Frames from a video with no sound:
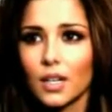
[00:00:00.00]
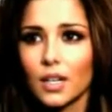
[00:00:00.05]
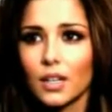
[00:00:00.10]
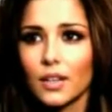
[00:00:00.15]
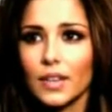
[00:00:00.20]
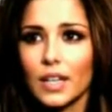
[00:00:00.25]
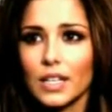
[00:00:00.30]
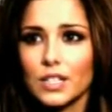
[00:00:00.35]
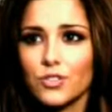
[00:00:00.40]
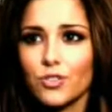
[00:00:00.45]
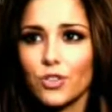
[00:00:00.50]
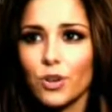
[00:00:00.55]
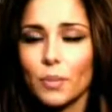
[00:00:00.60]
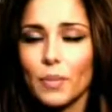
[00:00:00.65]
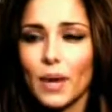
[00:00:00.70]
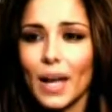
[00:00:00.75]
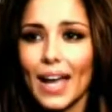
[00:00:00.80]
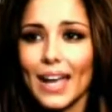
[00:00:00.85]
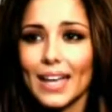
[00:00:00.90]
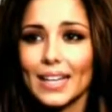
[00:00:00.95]
And that's
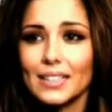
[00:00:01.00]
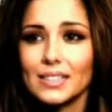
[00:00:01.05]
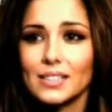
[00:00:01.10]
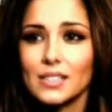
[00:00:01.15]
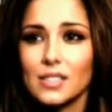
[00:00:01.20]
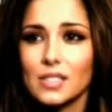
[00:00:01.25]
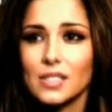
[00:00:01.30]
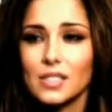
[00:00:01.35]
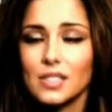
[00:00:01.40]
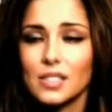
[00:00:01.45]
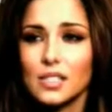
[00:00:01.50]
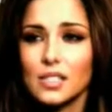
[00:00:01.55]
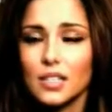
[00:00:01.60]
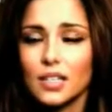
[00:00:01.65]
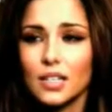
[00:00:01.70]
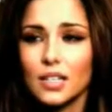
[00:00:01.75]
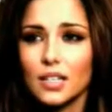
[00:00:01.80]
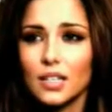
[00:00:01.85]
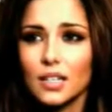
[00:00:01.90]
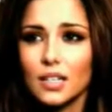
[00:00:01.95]
from Ains.
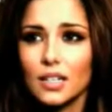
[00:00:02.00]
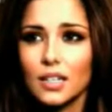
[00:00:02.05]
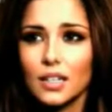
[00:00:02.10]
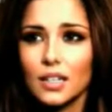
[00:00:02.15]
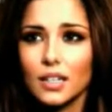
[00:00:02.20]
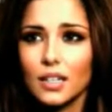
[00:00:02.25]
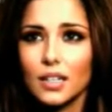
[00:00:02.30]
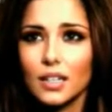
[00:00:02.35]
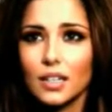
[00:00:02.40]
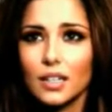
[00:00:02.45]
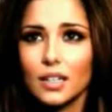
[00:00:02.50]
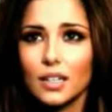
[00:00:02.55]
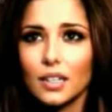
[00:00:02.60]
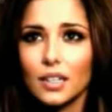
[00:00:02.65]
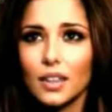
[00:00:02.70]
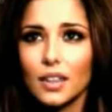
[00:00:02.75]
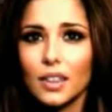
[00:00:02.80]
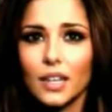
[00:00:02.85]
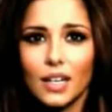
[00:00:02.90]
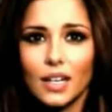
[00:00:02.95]

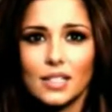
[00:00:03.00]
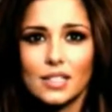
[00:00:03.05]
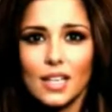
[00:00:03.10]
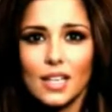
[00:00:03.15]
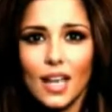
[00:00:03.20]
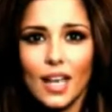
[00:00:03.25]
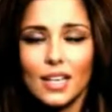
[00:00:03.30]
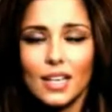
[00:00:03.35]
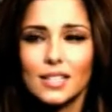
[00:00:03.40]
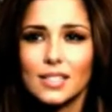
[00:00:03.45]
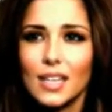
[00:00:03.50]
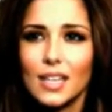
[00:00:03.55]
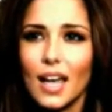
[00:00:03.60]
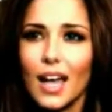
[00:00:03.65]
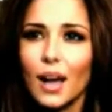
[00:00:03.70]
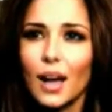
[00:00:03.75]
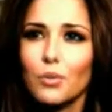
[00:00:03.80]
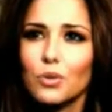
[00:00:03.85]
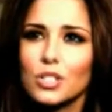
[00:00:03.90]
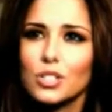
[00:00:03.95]
Thanks, Ains.
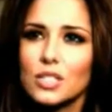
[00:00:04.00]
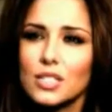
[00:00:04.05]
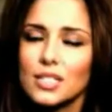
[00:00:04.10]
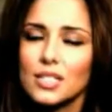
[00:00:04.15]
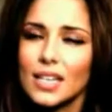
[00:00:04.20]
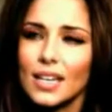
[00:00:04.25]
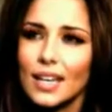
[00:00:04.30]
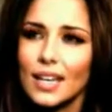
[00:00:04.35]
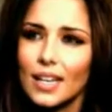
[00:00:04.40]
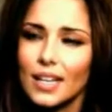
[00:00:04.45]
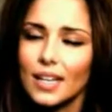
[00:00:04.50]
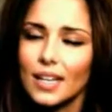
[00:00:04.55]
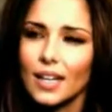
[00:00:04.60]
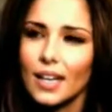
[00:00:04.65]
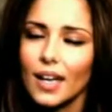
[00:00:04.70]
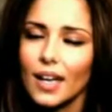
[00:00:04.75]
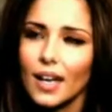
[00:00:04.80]
I would say